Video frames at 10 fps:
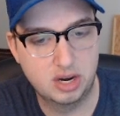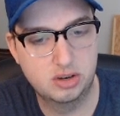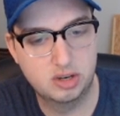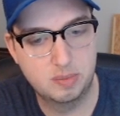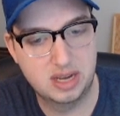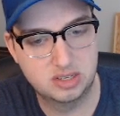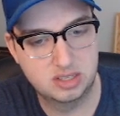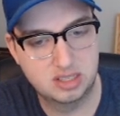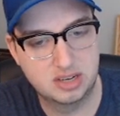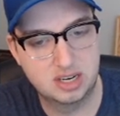a character
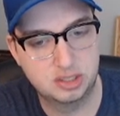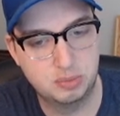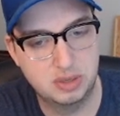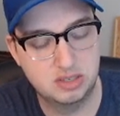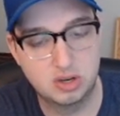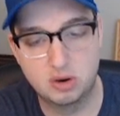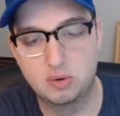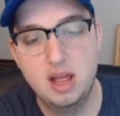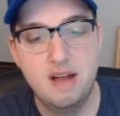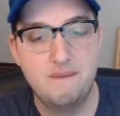amasses 1,000 XP,
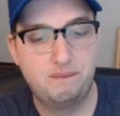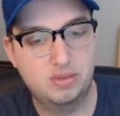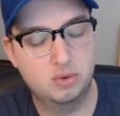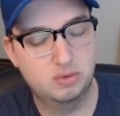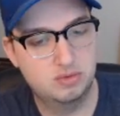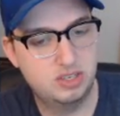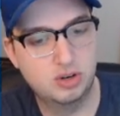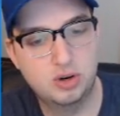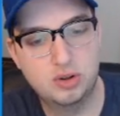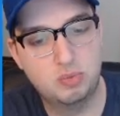so
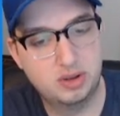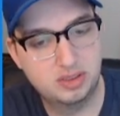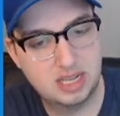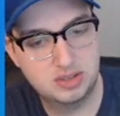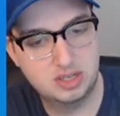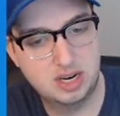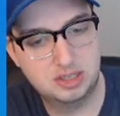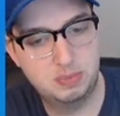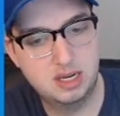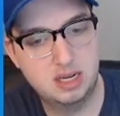0 to 1,000
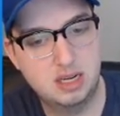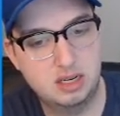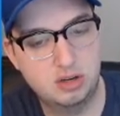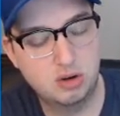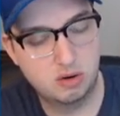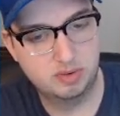XP, you go